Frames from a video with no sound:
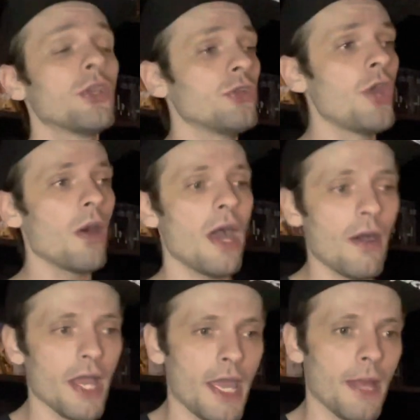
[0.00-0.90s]
You know how
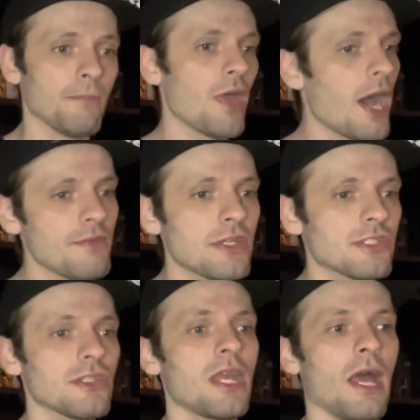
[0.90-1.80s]
I am.
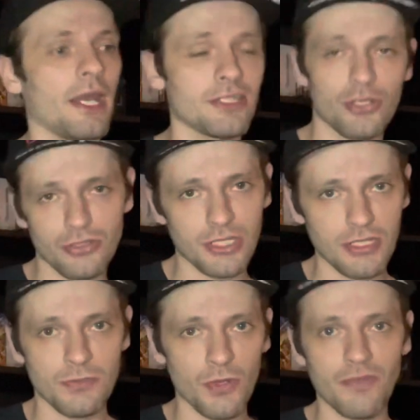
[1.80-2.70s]
Obviously, I like to go see
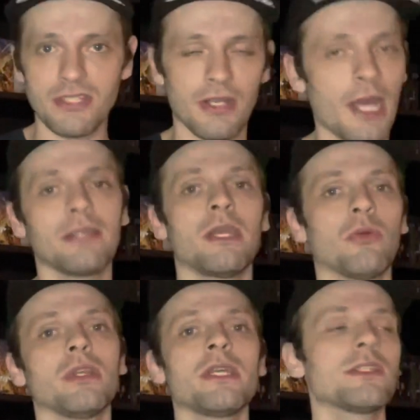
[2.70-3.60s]
these movies the night they
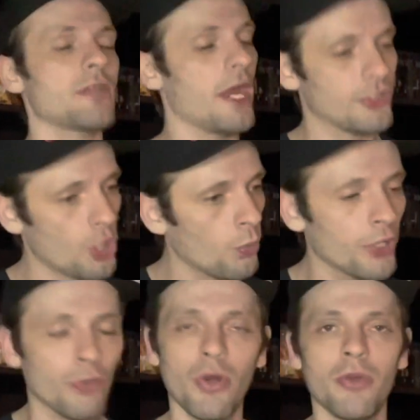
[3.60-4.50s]
release. I don't
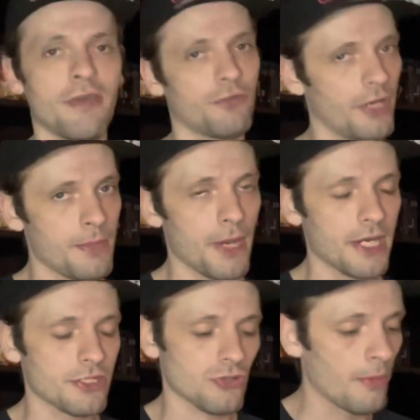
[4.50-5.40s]
want to ruin it for
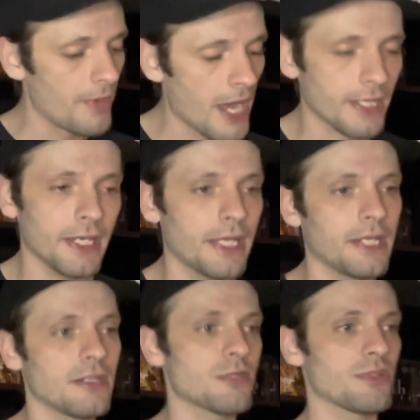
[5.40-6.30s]
anybody, so I'm not going to get
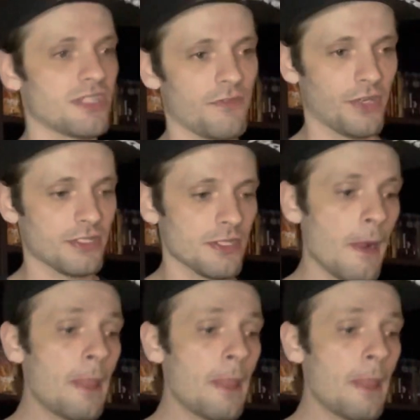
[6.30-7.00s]
into specifics.